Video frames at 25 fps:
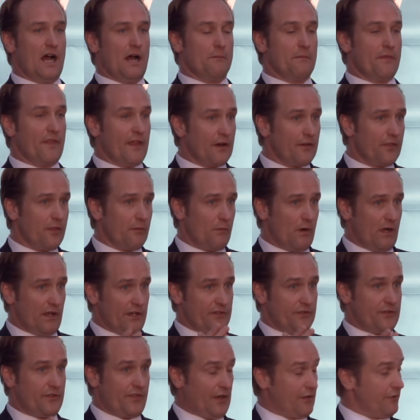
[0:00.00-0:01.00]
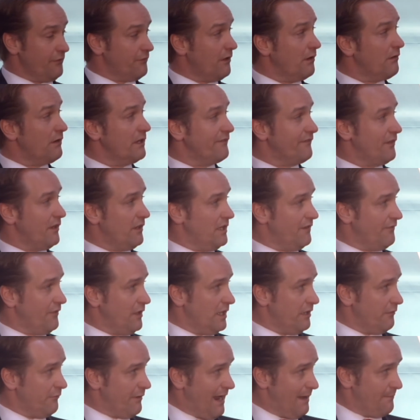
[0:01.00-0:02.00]
they're the ones that are growing very,
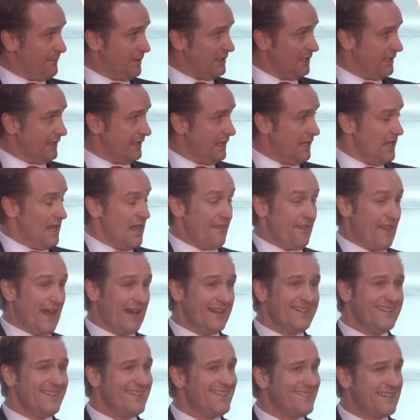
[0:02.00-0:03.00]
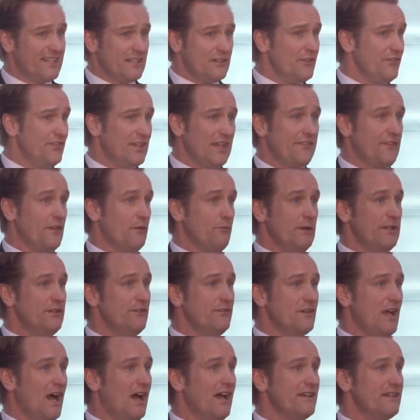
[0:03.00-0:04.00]
very rapidly. That is a skill set that we
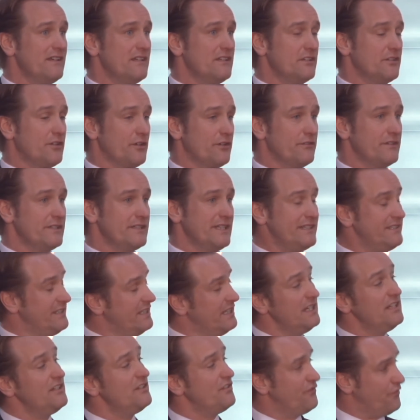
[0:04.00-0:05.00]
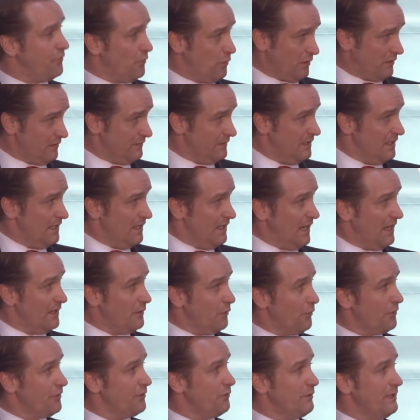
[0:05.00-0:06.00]
do not currently teach for,
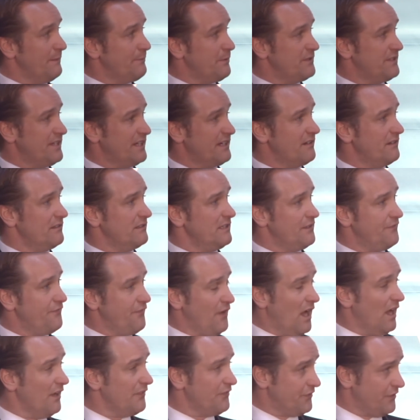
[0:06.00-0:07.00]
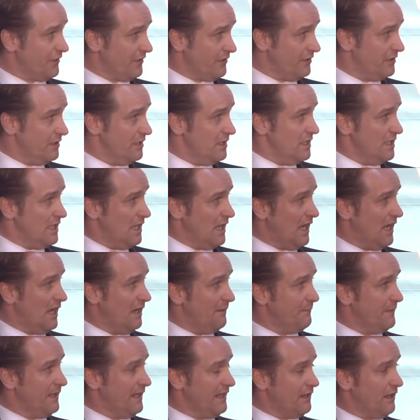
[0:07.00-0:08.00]
nor do we particularly foster
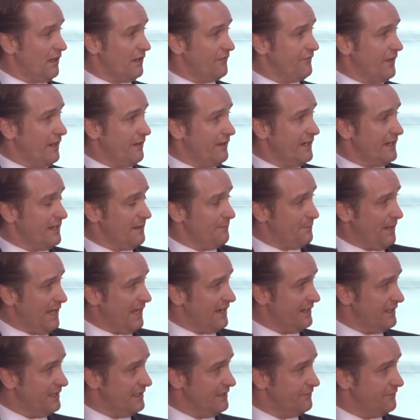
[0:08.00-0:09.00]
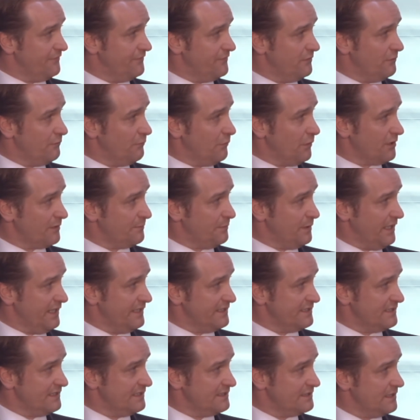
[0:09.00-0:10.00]
in our very competitive
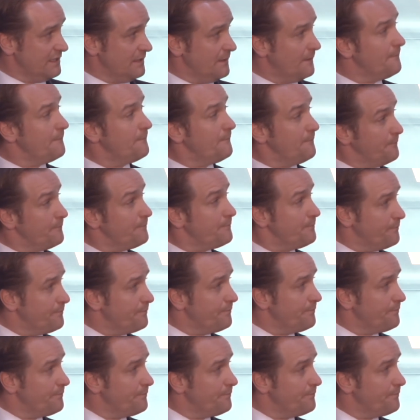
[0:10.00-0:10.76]
workplaces. So,